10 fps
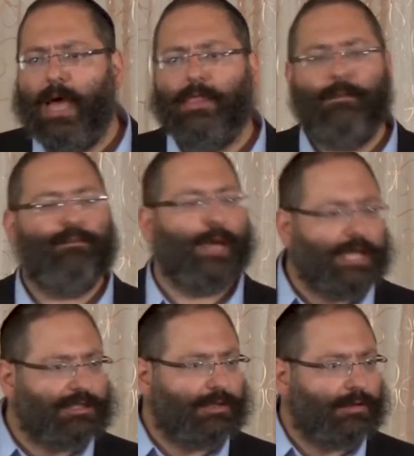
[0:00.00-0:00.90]
and the
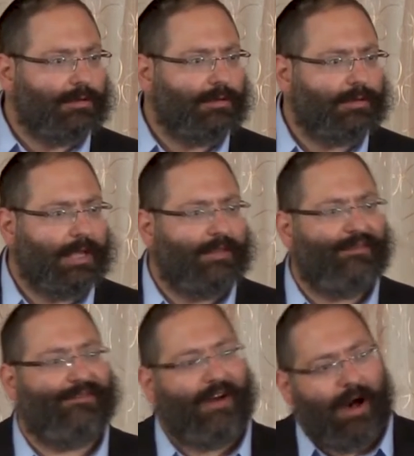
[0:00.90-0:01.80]
pictures, and the
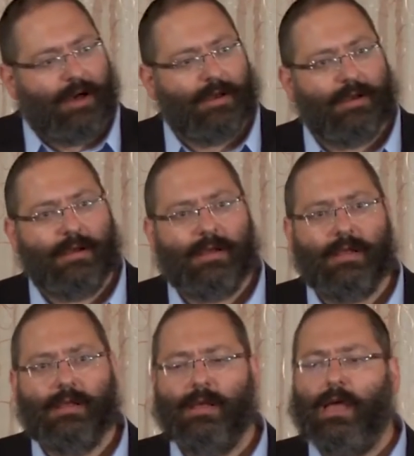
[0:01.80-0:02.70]
fun,
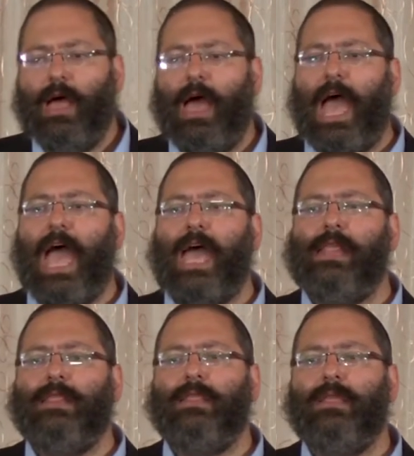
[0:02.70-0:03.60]

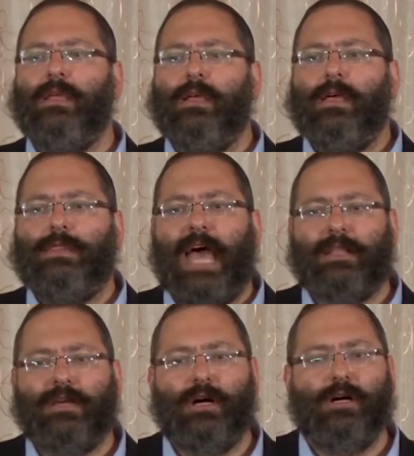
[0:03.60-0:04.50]
and
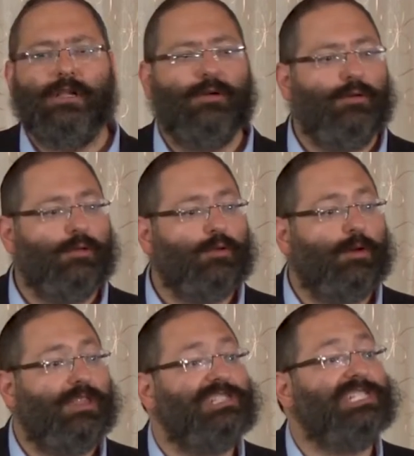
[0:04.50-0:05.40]
that concludes
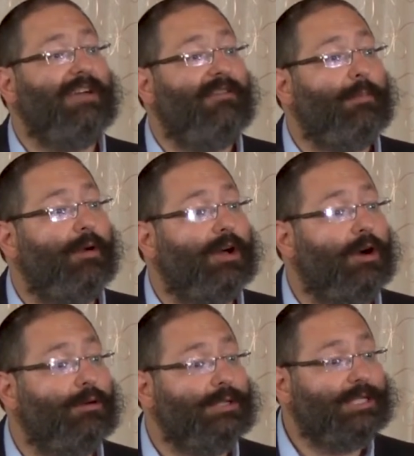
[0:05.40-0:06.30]
with Sheva
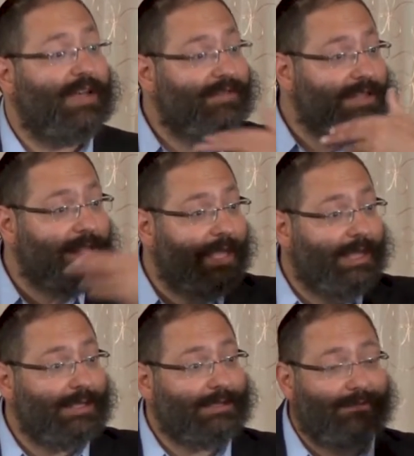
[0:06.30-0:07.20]
Brachot, seven
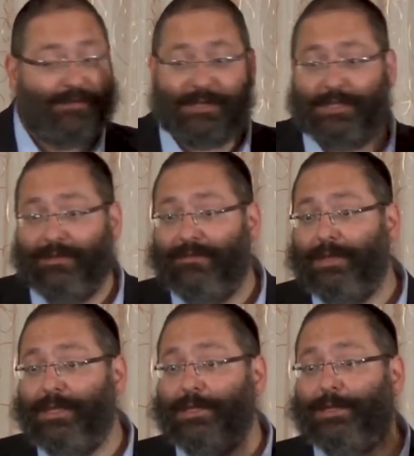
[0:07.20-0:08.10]
days of
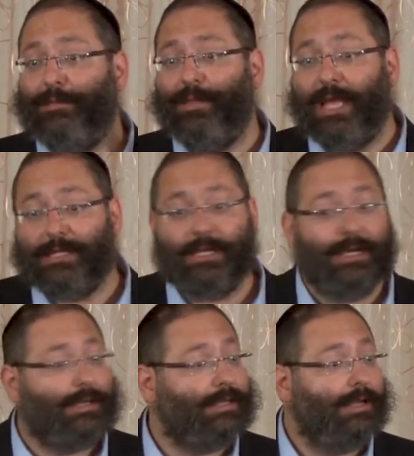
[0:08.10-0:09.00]
festivities and
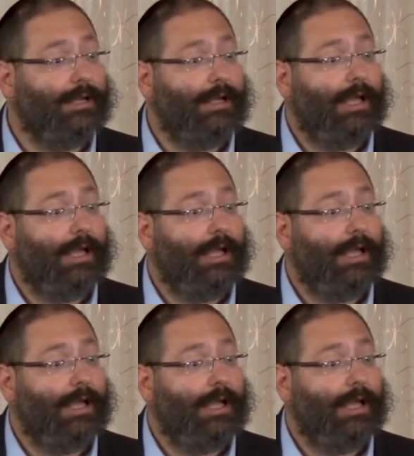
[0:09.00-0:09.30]
blessings,